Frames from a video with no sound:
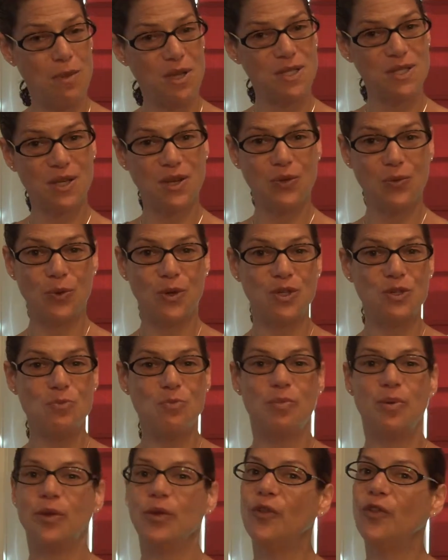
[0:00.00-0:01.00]
It's going to
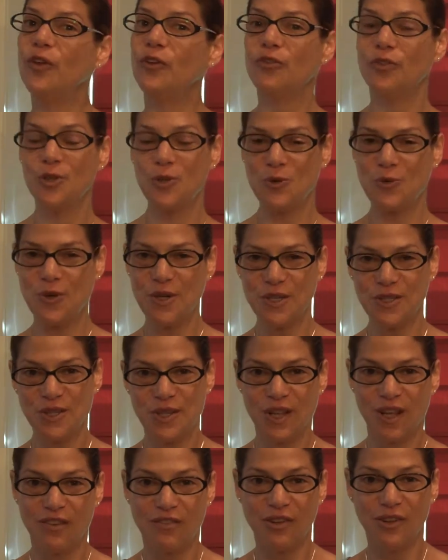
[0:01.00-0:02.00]
build their frustration
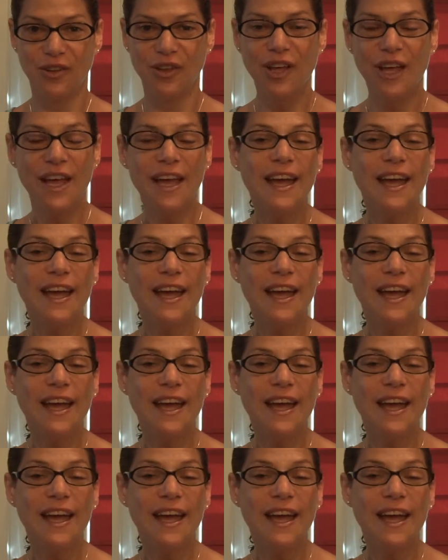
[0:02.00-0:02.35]
level,